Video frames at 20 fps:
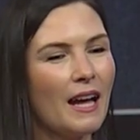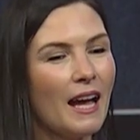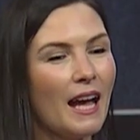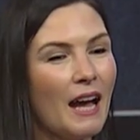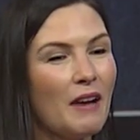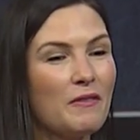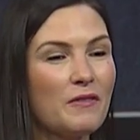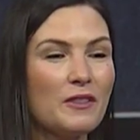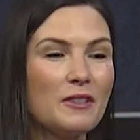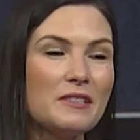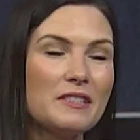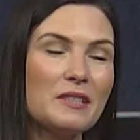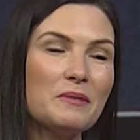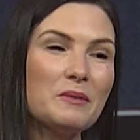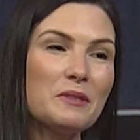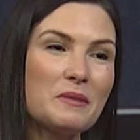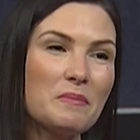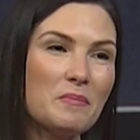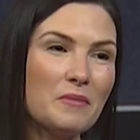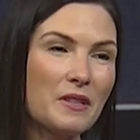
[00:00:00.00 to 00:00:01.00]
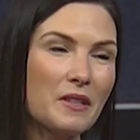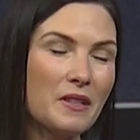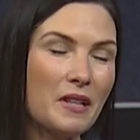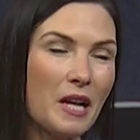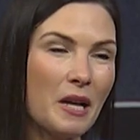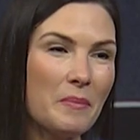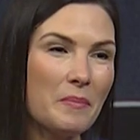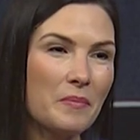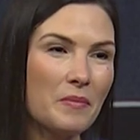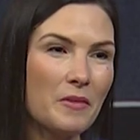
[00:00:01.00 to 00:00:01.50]
At first, it was
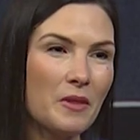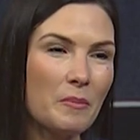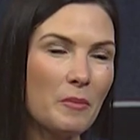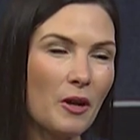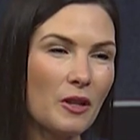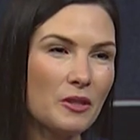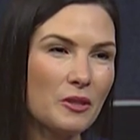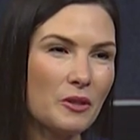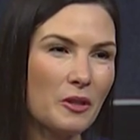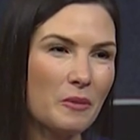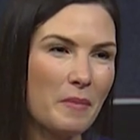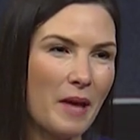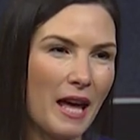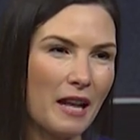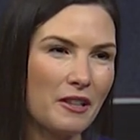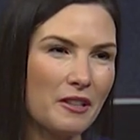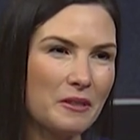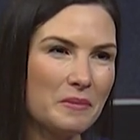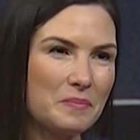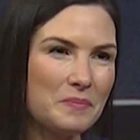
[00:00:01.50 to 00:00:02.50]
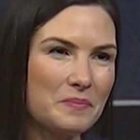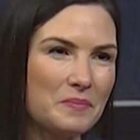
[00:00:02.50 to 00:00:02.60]
the Montauk Manor.